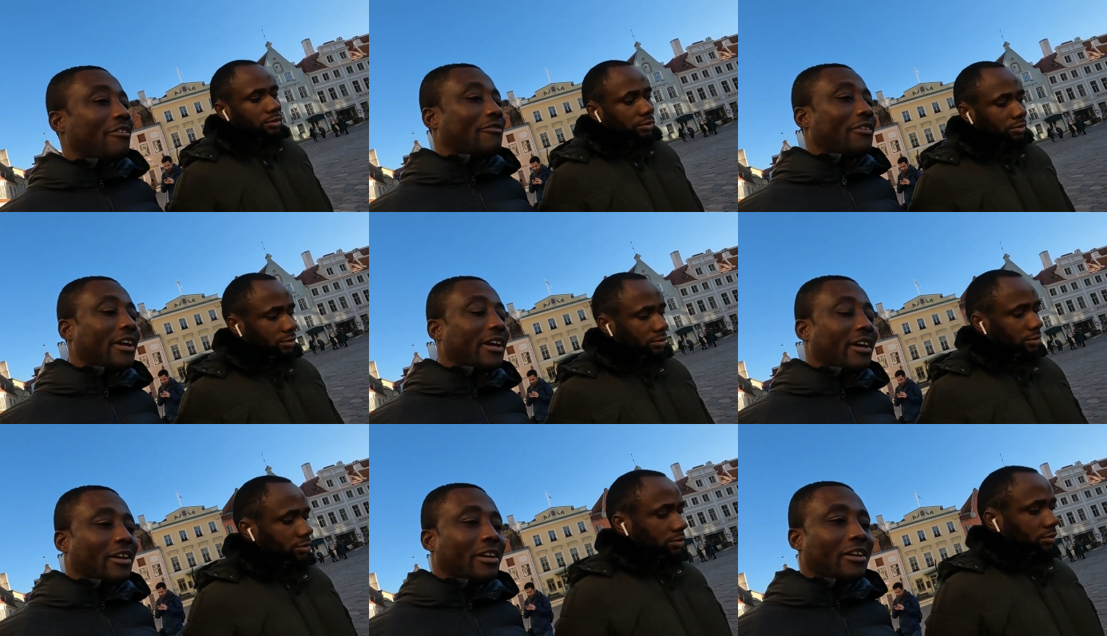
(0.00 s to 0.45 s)

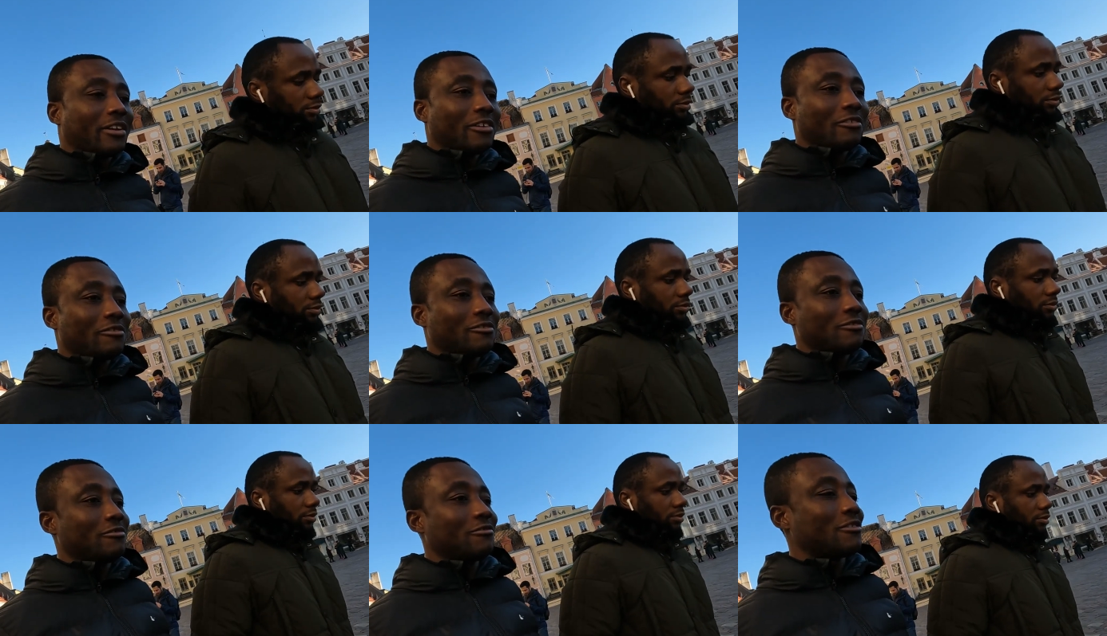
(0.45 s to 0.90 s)
Speaker 1: a
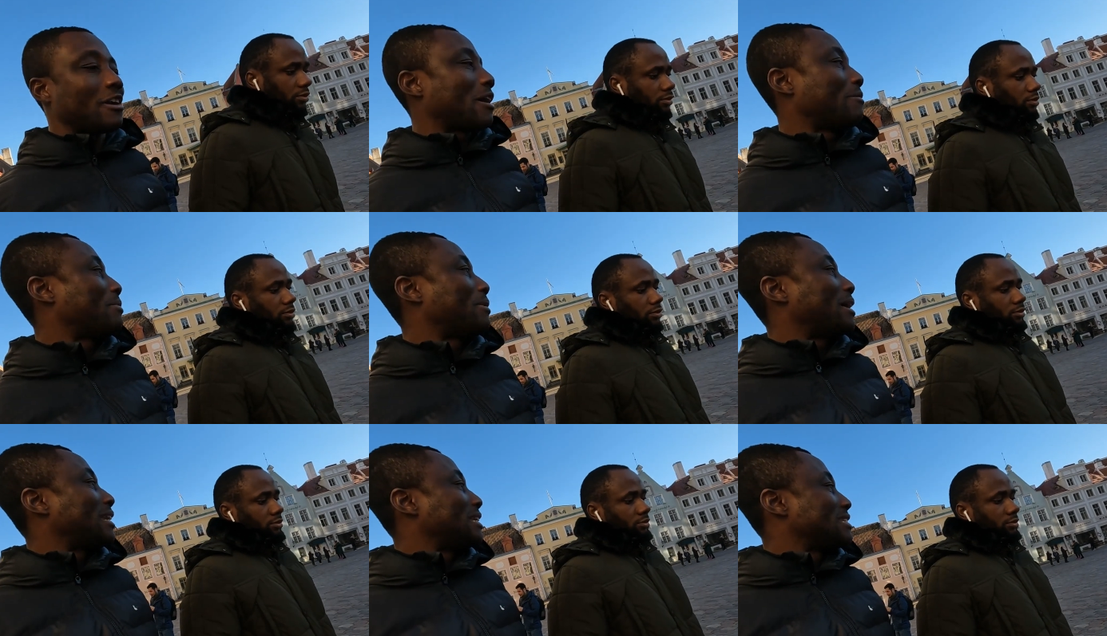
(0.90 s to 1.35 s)

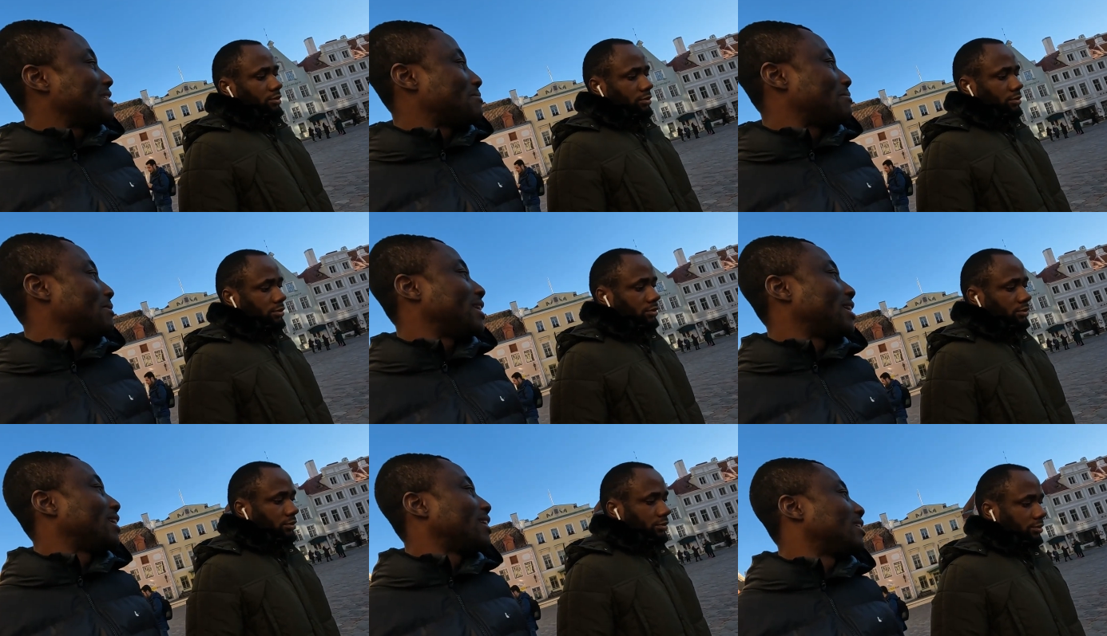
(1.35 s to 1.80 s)

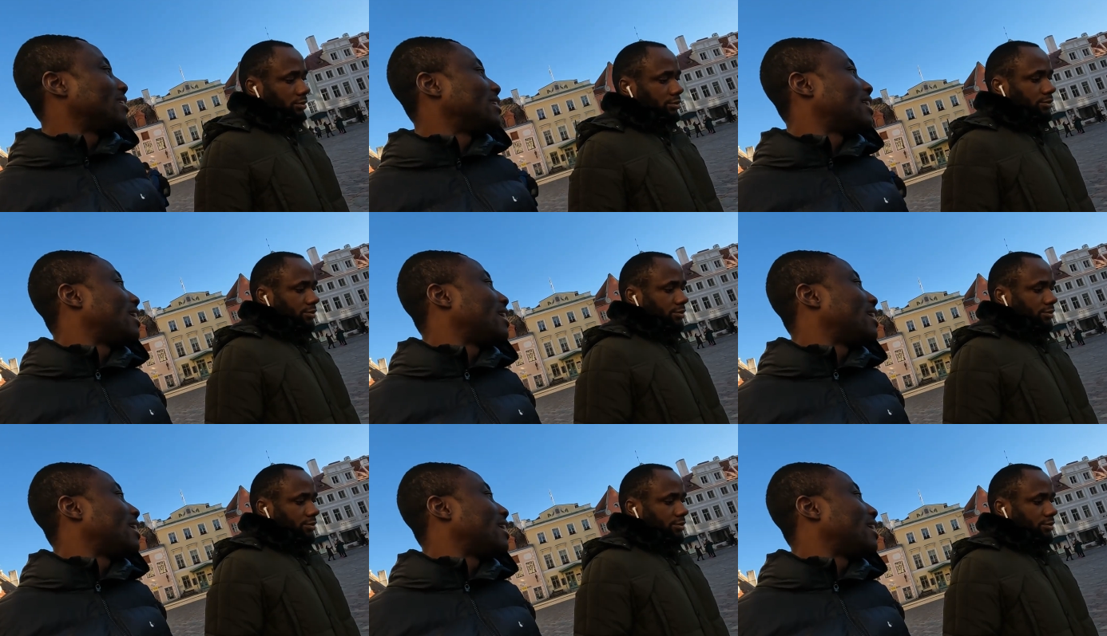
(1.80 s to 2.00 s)
tribalism in it.